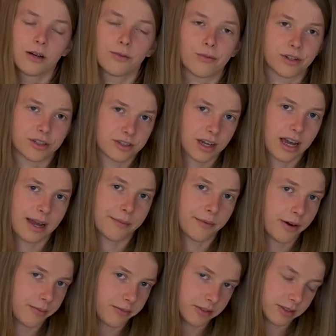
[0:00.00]
which I'm
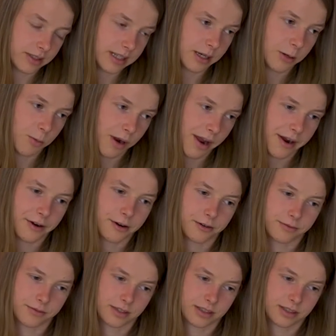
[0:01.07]
obviously aware
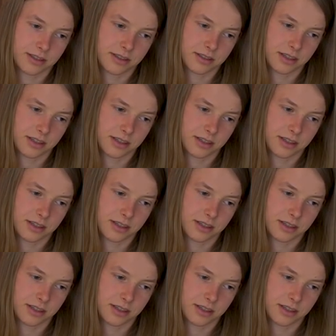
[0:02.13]
of is,